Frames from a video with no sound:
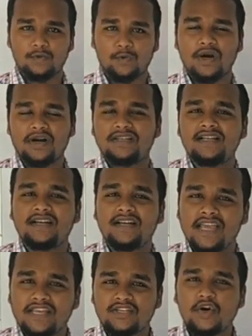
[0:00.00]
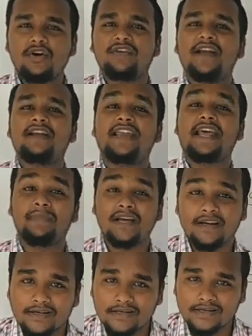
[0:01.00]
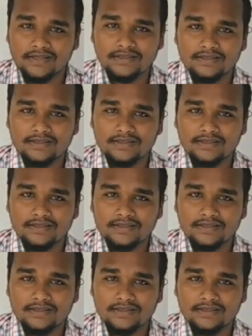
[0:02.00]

What is the taste of a tamarind?